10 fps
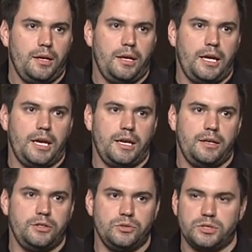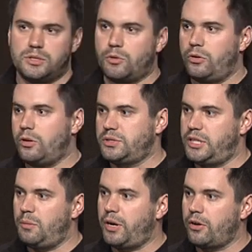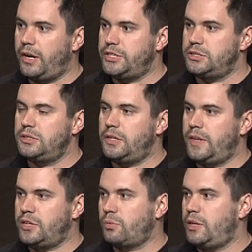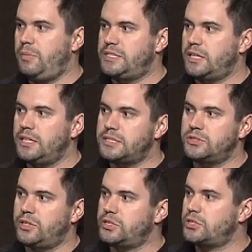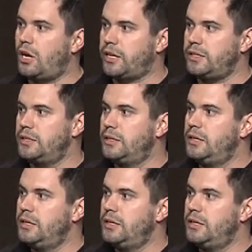and it uses some code called the debugger agent, and that thread basically listens on a socket,